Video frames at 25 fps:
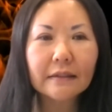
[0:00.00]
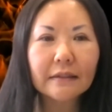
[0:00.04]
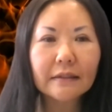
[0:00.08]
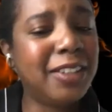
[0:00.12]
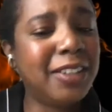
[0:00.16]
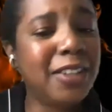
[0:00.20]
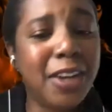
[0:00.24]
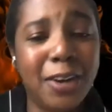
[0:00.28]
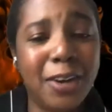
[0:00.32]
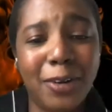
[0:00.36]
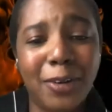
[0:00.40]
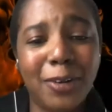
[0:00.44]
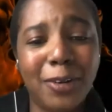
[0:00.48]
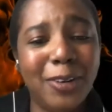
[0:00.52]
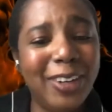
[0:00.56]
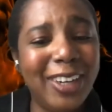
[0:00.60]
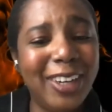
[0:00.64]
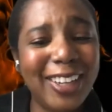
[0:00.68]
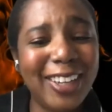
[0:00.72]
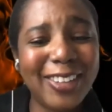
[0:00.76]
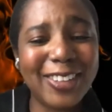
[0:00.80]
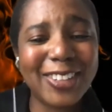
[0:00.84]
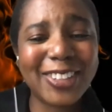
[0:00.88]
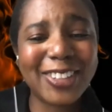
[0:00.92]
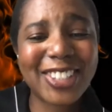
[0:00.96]

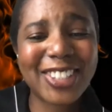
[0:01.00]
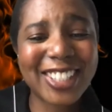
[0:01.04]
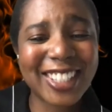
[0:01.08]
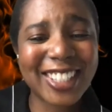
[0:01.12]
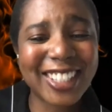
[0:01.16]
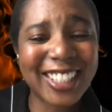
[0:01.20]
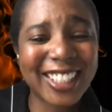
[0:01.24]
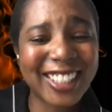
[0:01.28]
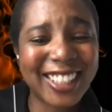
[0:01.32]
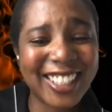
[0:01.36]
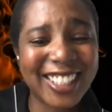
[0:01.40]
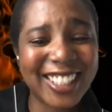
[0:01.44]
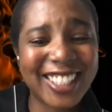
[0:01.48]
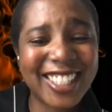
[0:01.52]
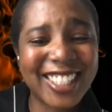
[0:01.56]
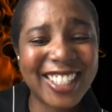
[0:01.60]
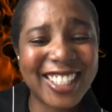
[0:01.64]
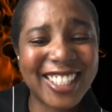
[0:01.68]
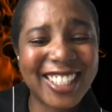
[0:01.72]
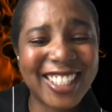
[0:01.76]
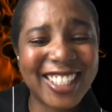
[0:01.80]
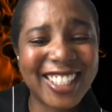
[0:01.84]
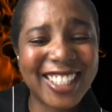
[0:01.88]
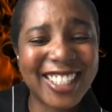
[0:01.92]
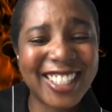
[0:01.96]
No, it was just like,
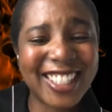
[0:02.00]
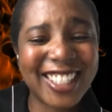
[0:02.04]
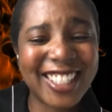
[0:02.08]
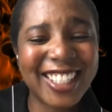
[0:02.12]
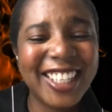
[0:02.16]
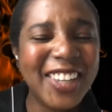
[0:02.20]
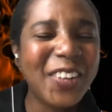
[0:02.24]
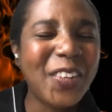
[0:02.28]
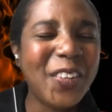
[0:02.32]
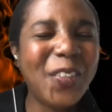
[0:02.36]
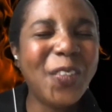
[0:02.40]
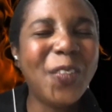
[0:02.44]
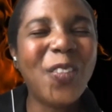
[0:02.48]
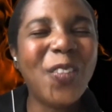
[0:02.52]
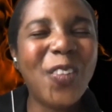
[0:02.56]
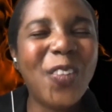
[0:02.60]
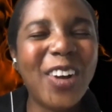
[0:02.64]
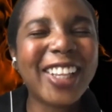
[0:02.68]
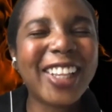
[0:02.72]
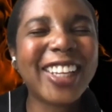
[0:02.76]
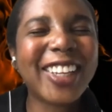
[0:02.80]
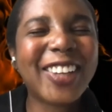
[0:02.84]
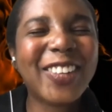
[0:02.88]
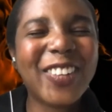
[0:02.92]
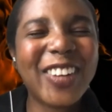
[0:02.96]

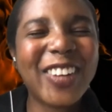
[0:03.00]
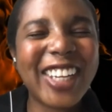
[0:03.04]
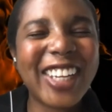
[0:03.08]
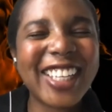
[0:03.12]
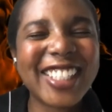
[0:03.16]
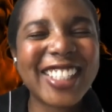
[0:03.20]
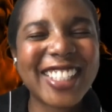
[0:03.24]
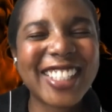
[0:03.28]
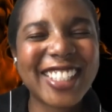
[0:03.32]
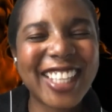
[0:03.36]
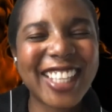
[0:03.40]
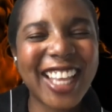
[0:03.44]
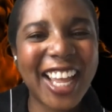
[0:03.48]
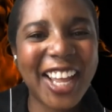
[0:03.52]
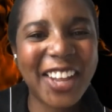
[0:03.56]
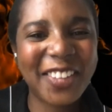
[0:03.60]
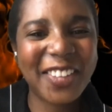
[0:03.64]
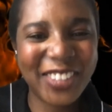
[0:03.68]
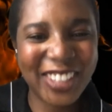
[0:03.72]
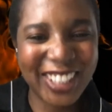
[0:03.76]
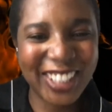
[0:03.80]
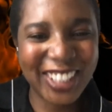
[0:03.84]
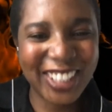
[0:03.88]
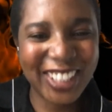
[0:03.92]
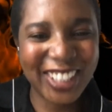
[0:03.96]
why is this
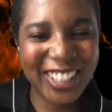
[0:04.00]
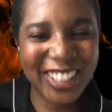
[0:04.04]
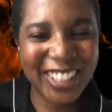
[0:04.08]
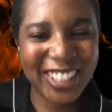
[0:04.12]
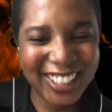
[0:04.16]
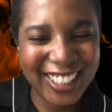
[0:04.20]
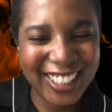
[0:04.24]
happening?